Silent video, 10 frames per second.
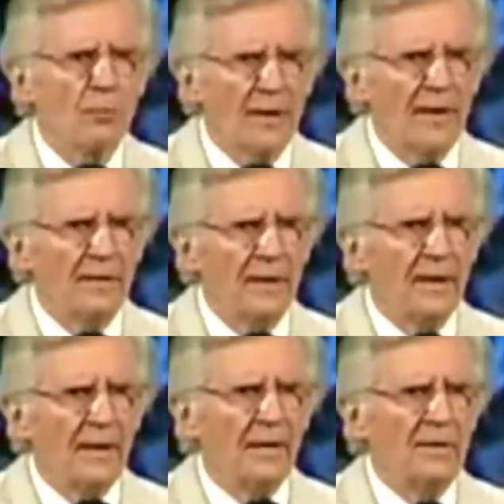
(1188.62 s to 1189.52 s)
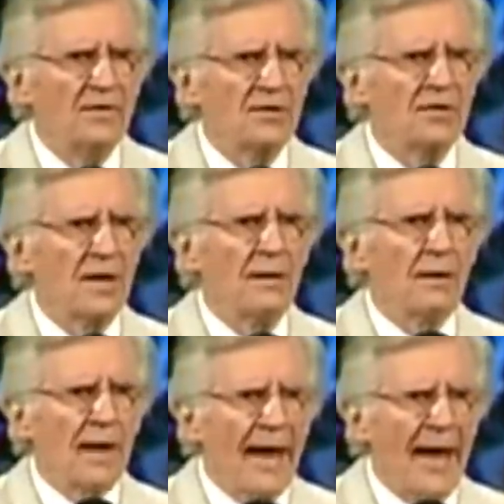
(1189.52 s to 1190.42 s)
rain. And he says,
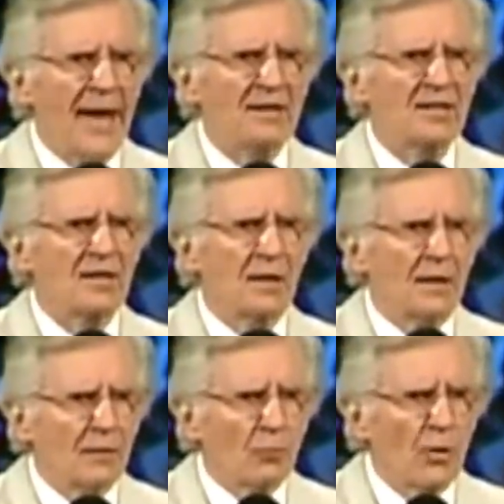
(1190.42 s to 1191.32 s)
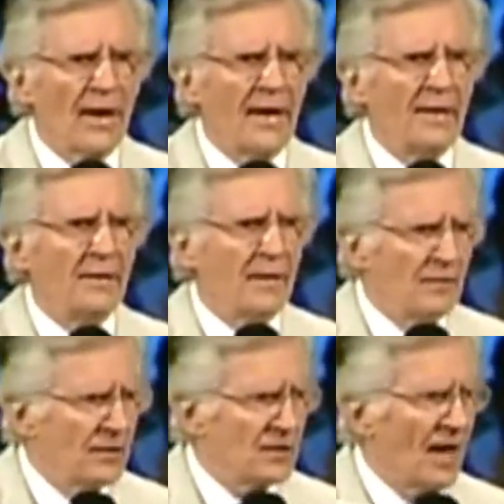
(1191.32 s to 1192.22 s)
ask rain
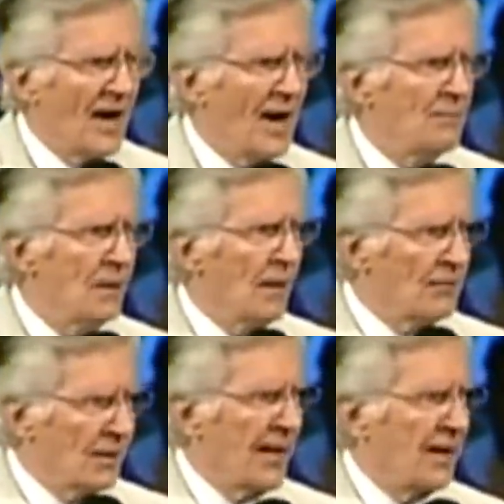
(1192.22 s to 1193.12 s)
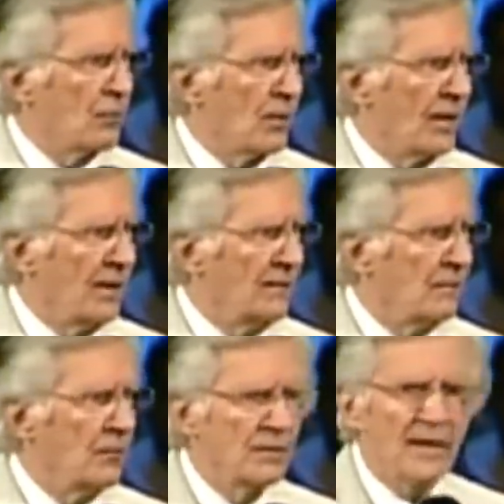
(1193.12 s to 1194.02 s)
in the time of the latter
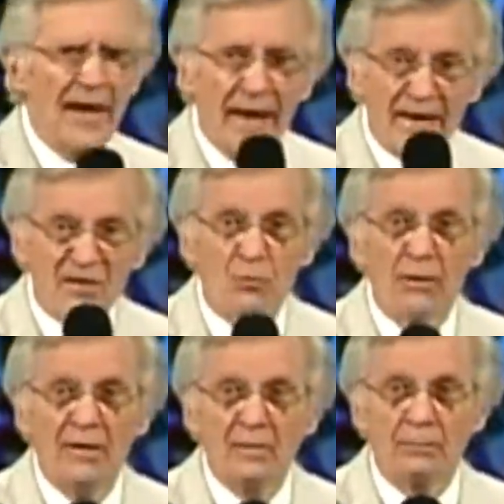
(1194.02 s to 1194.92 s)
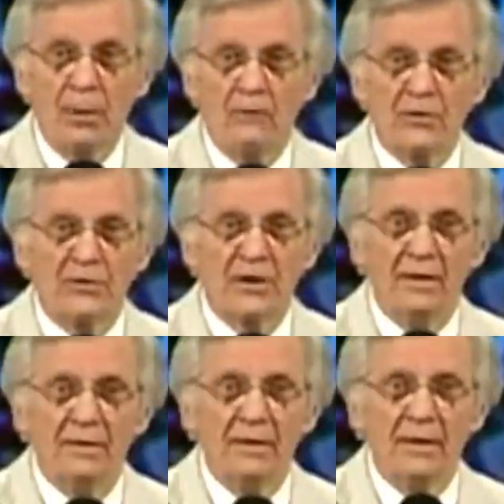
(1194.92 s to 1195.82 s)
rain. We're to ask rain, the prophet
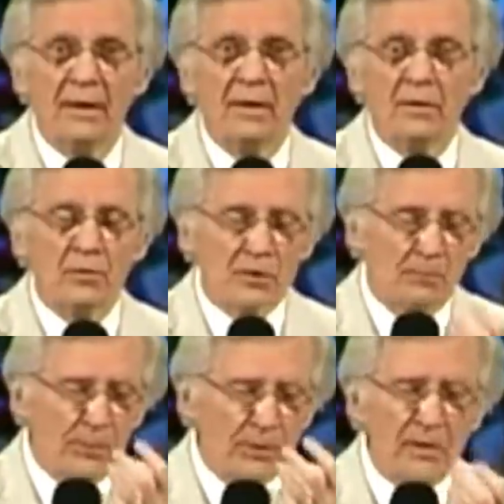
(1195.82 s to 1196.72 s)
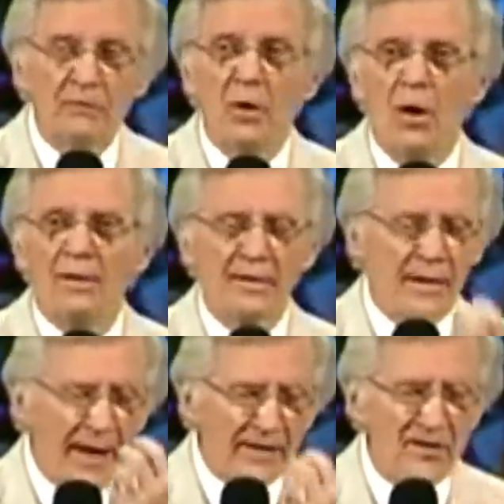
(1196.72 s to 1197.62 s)
said. You're to believe God
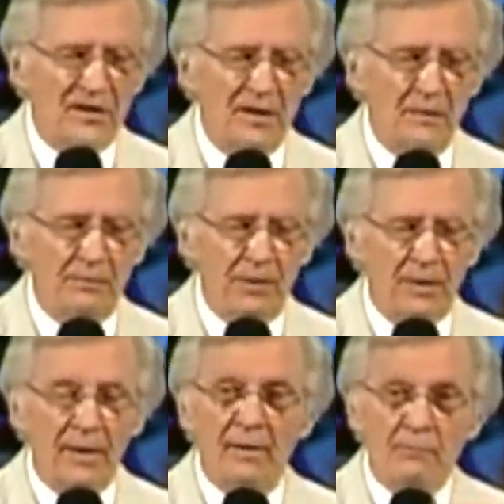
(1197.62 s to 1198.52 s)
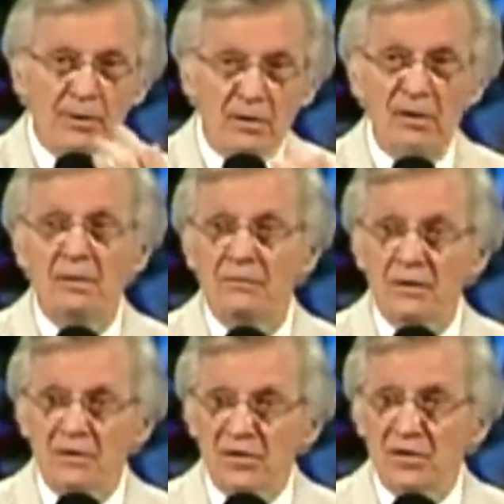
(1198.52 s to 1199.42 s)
and ask Him and believe
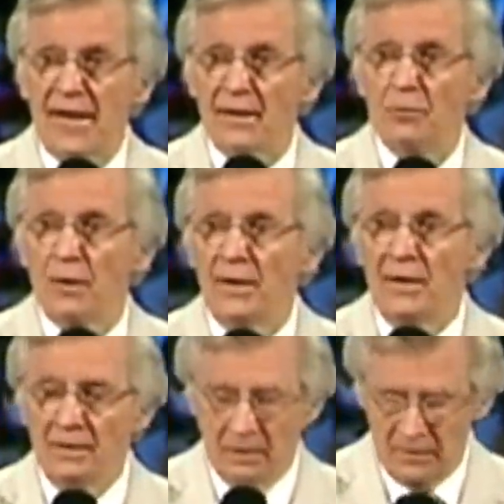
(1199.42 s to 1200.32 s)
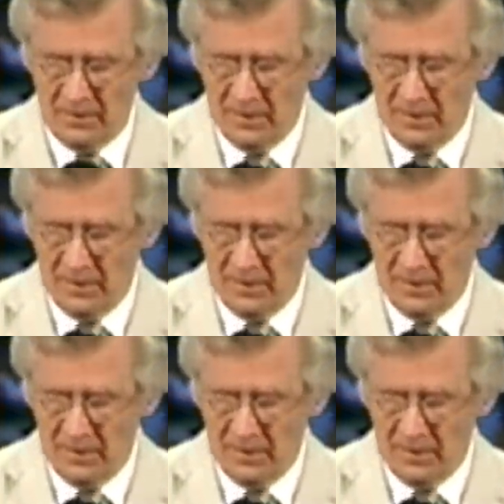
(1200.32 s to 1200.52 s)
that this latter rain